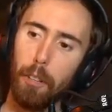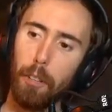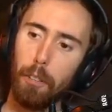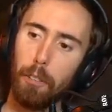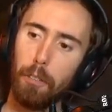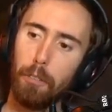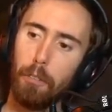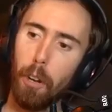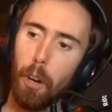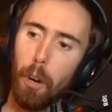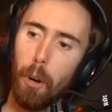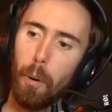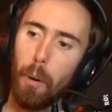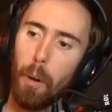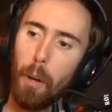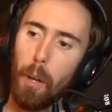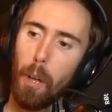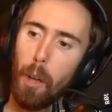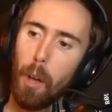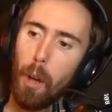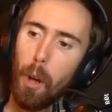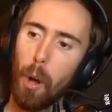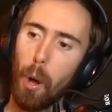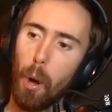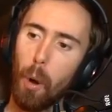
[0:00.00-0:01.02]
So,
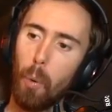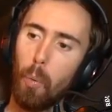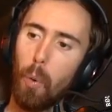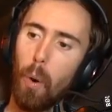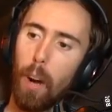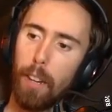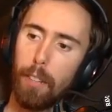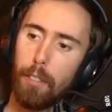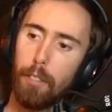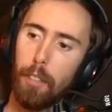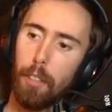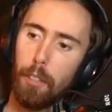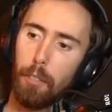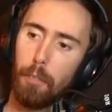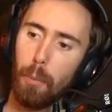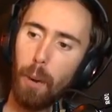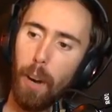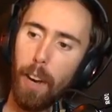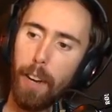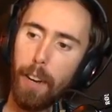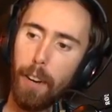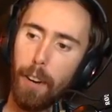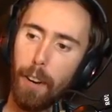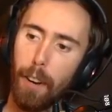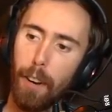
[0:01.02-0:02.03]
watch this
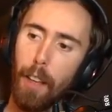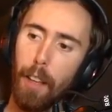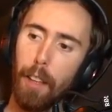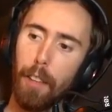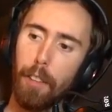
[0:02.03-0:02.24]
right here.